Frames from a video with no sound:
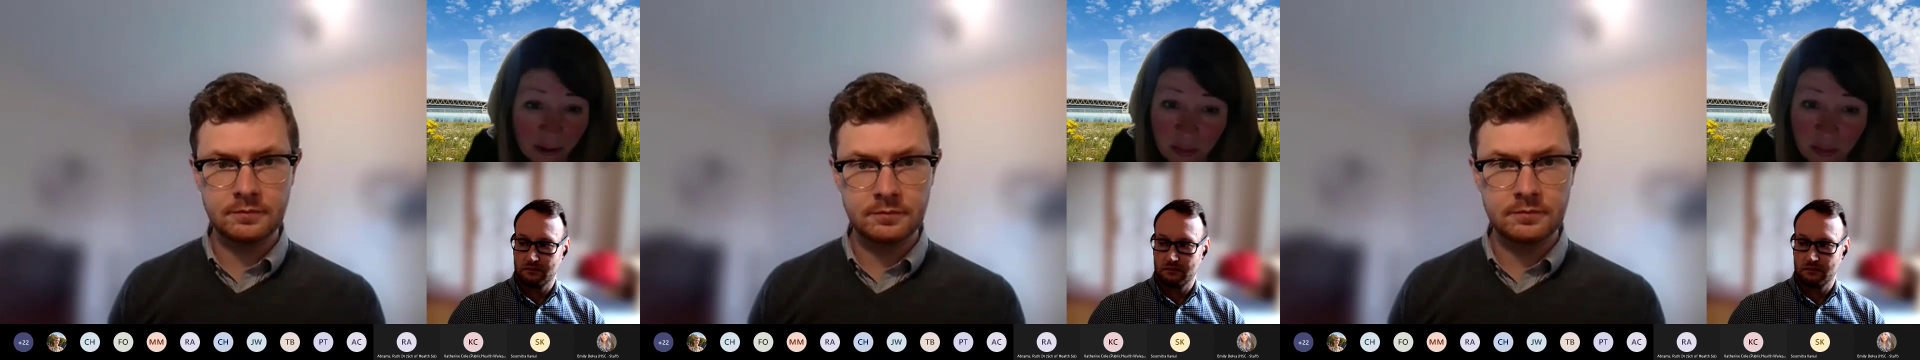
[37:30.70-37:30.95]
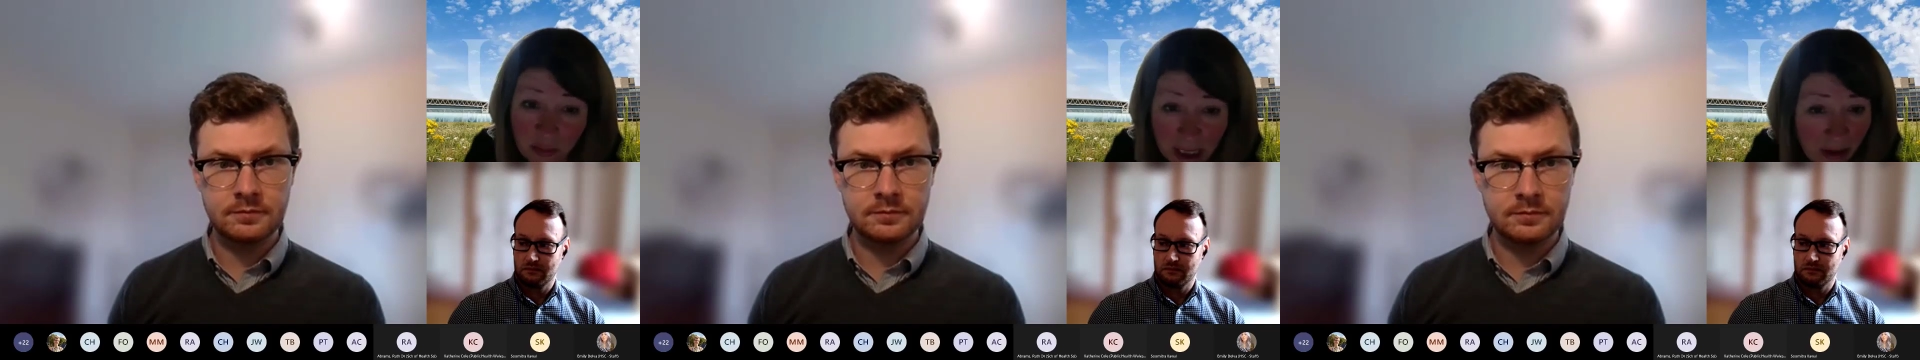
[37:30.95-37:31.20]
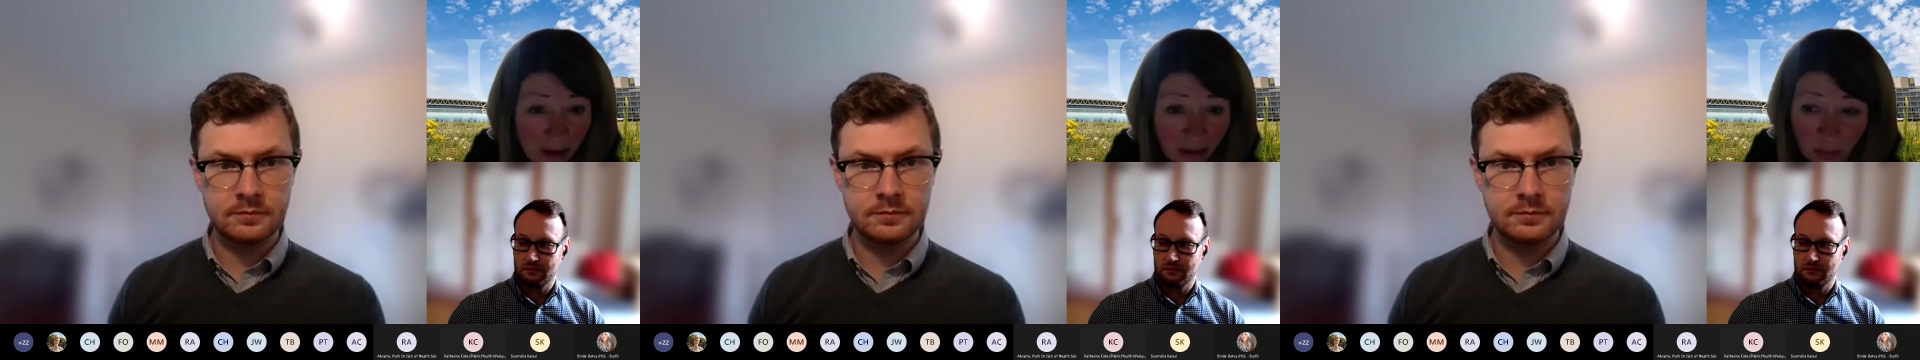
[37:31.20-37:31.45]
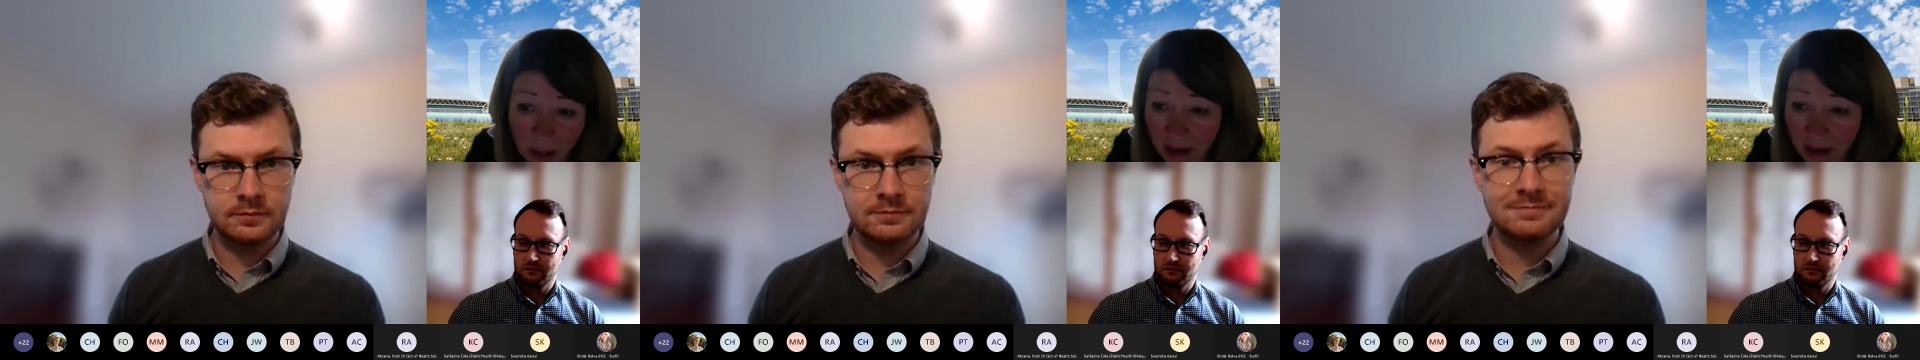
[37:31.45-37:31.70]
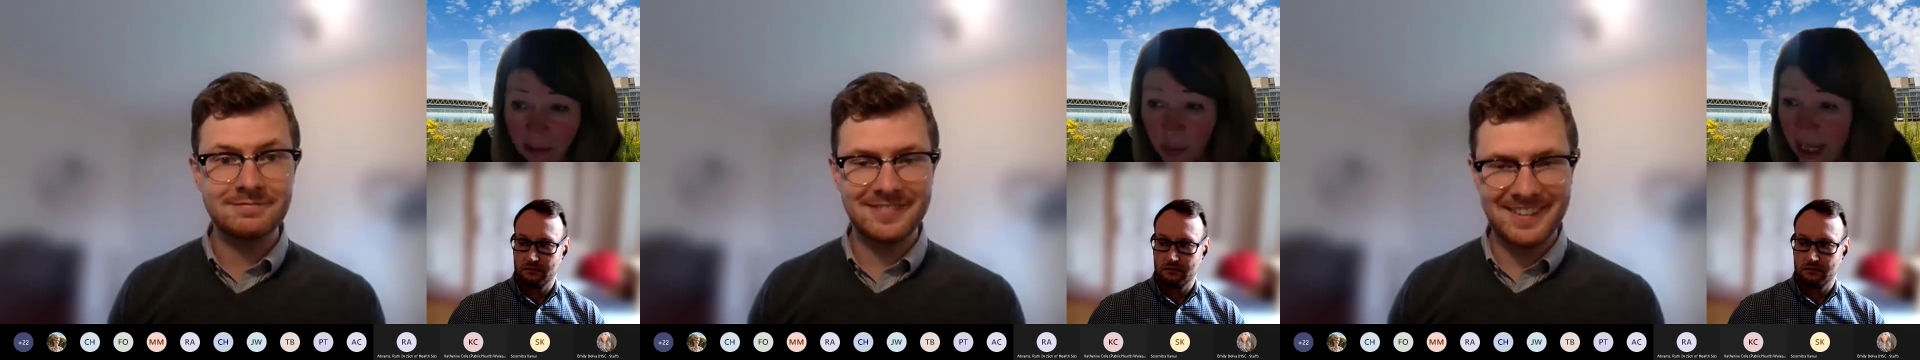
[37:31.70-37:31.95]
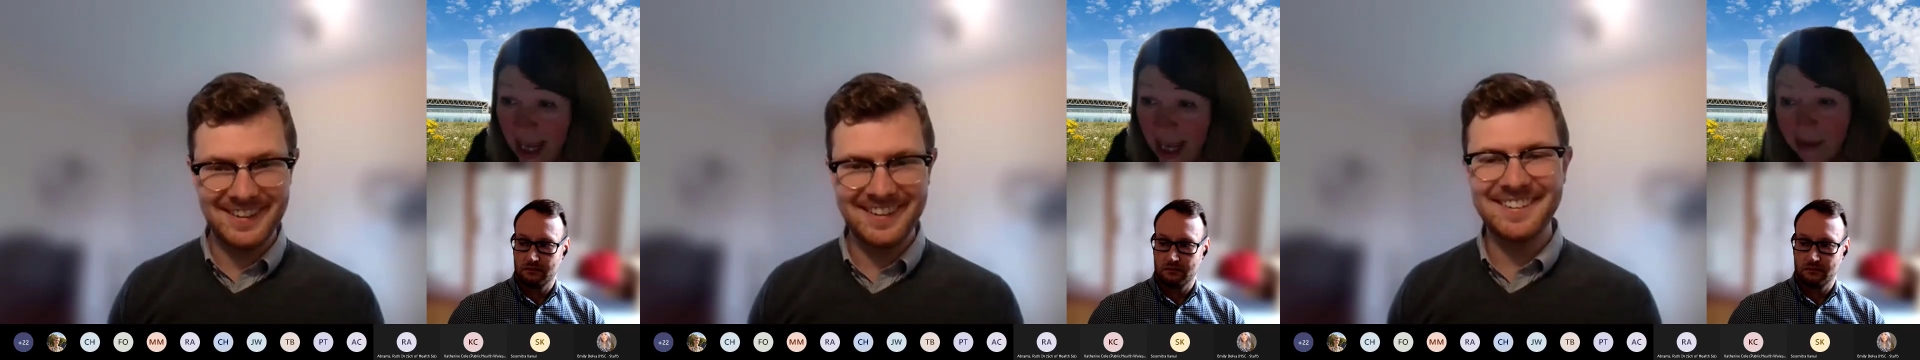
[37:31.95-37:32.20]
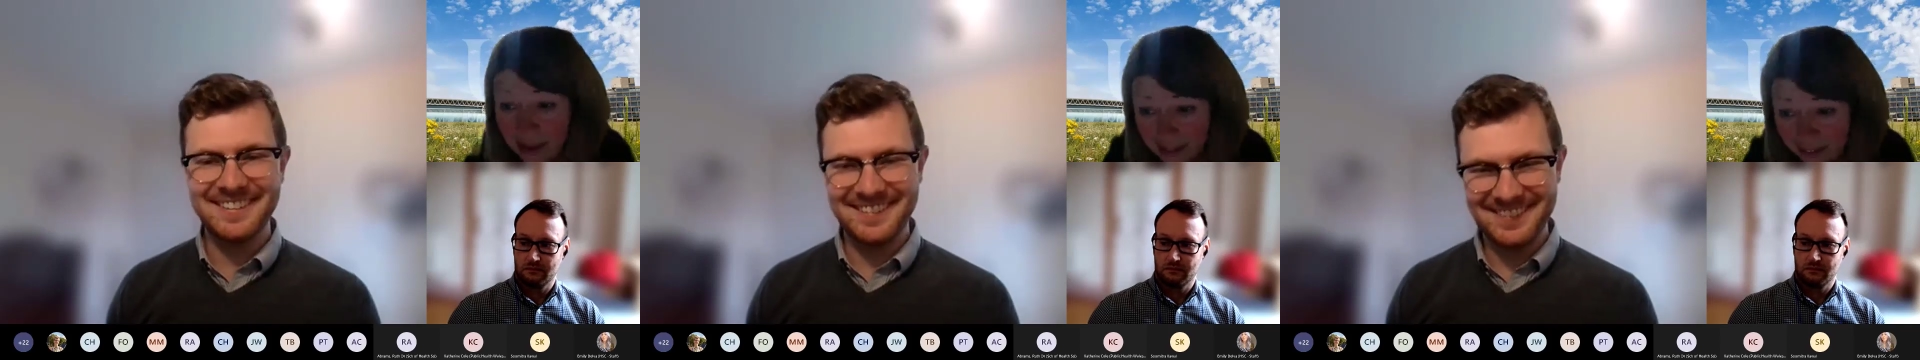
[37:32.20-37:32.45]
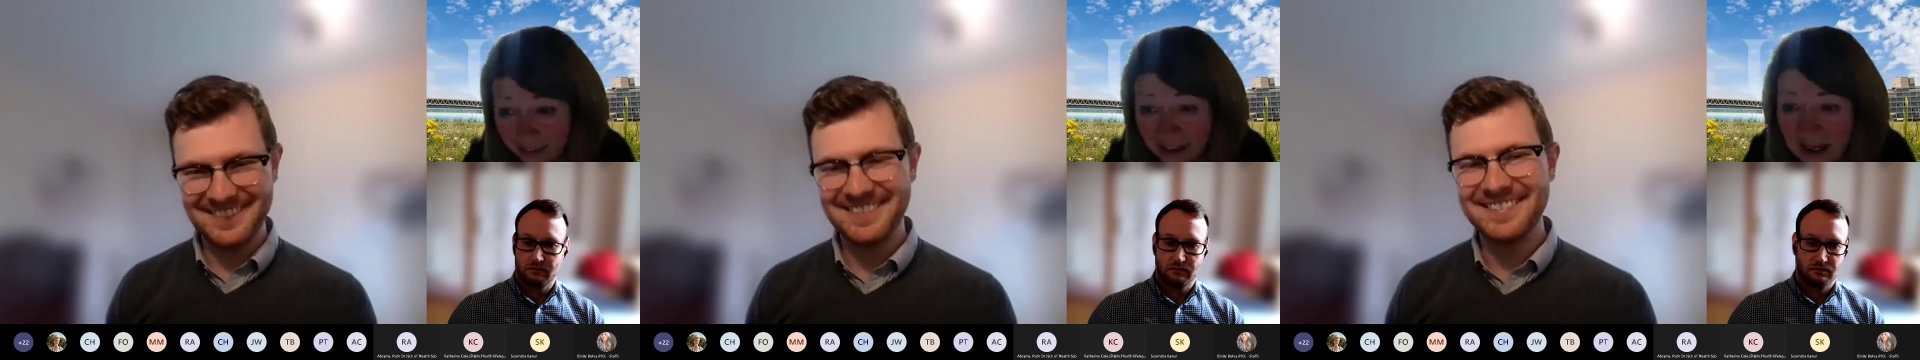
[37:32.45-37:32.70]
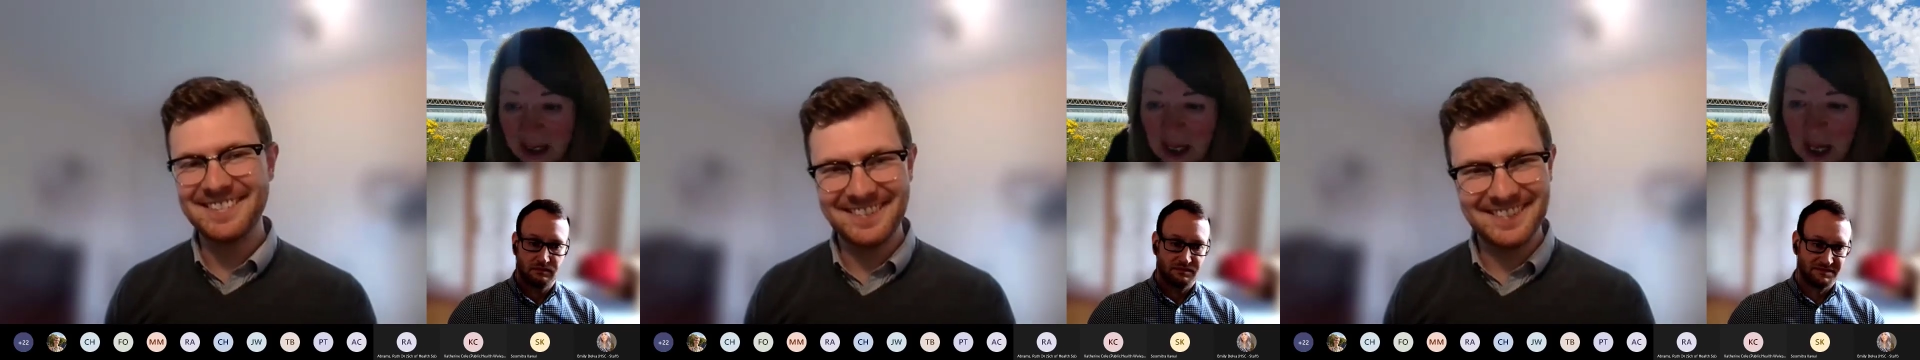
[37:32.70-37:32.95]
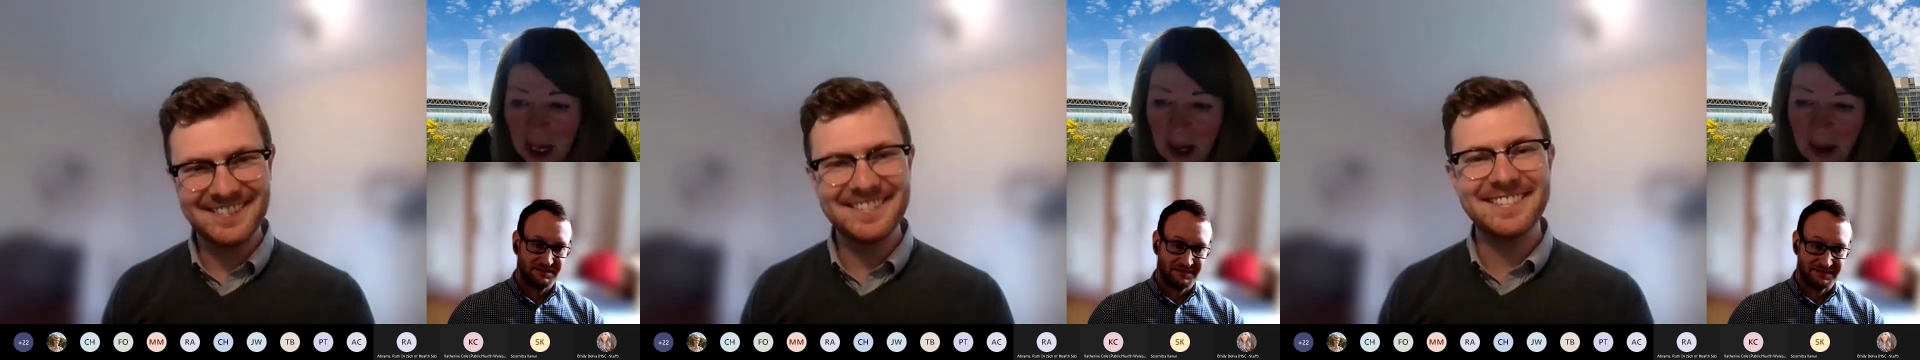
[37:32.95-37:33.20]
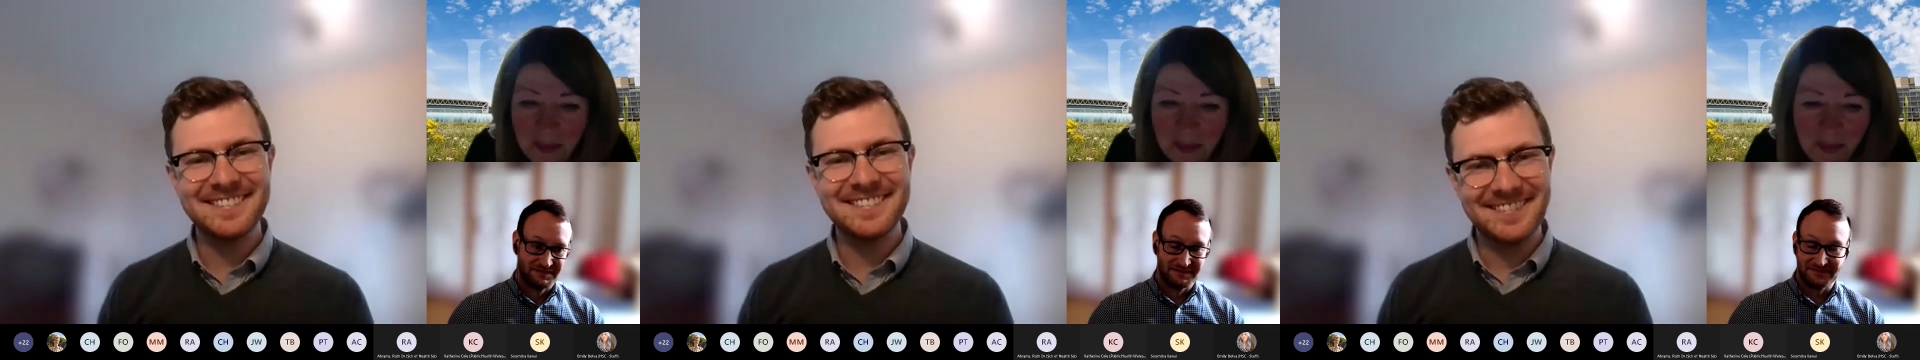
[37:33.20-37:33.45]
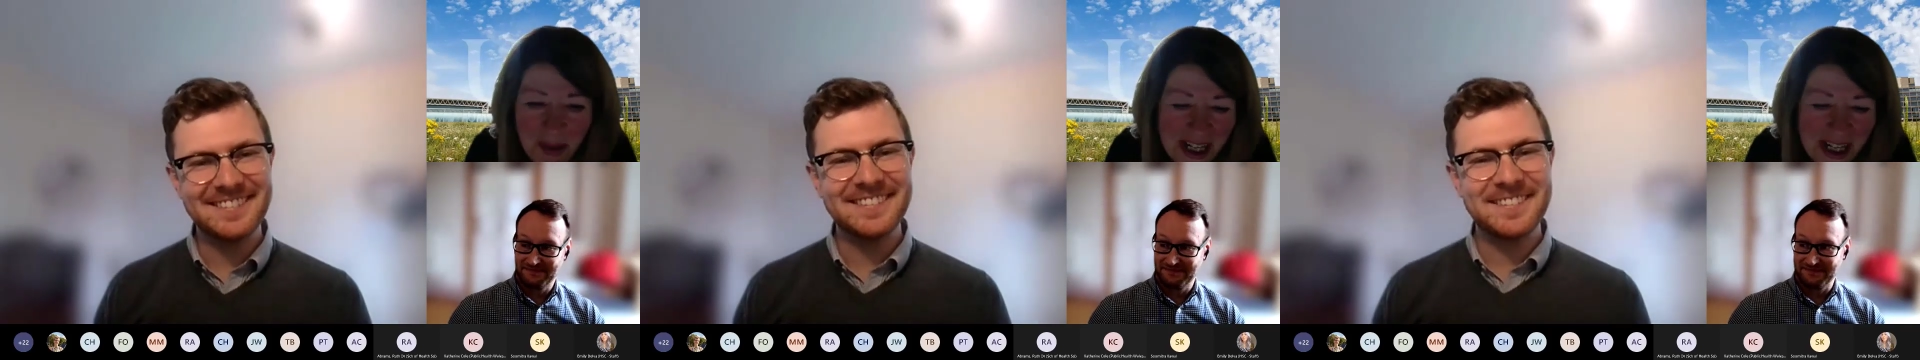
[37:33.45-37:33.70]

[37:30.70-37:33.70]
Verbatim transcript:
Speaker 1: have money because we have we haven't. Um,